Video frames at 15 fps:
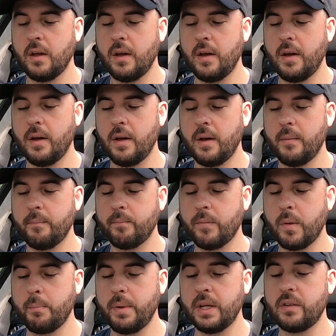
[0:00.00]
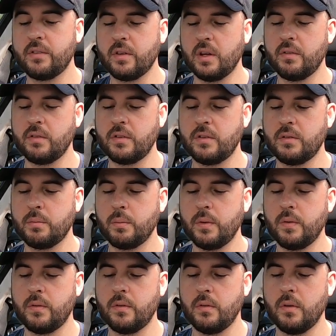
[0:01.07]
The big service
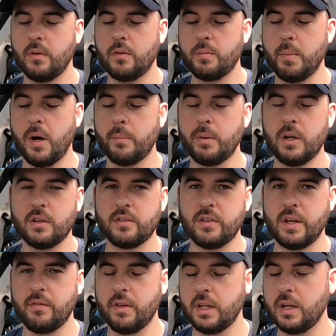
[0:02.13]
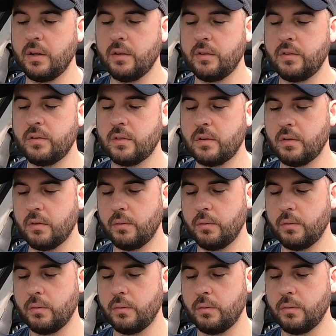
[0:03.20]
with spark plugs and everything else,